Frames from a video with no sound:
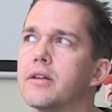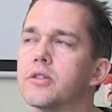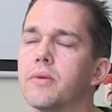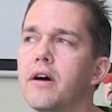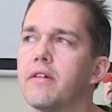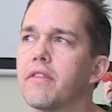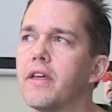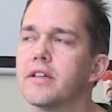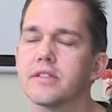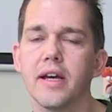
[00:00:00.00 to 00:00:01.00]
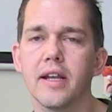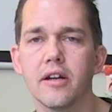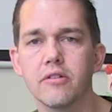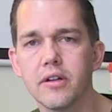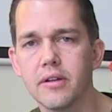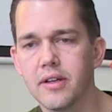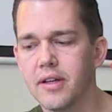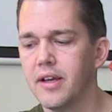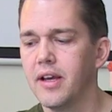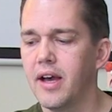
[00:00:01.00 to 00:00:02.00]
12,800,
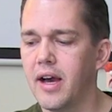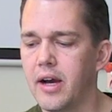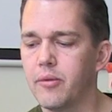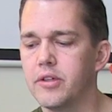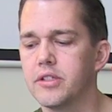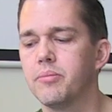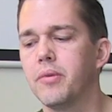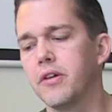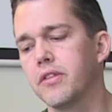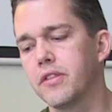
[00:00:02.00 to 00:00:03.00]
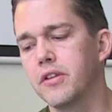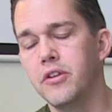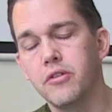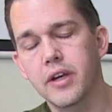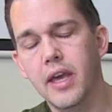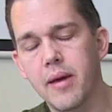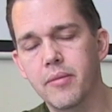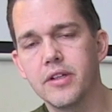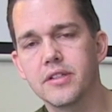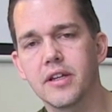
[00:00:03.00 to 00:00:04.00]
whereas both the newer
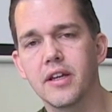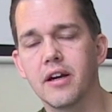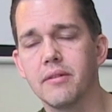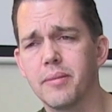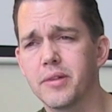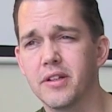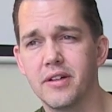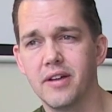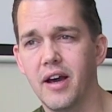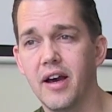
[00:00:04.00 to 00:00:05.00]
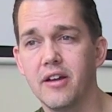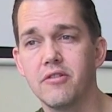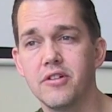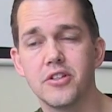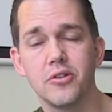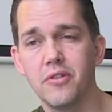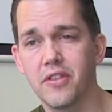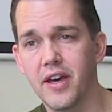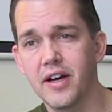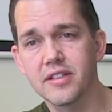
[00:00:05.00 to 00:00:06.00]
cameras can go up to
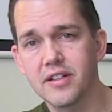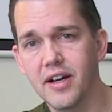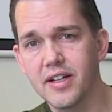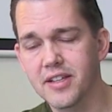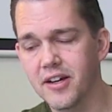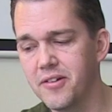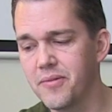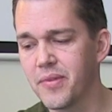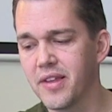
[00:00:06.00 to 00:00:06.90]
102,000 ISO.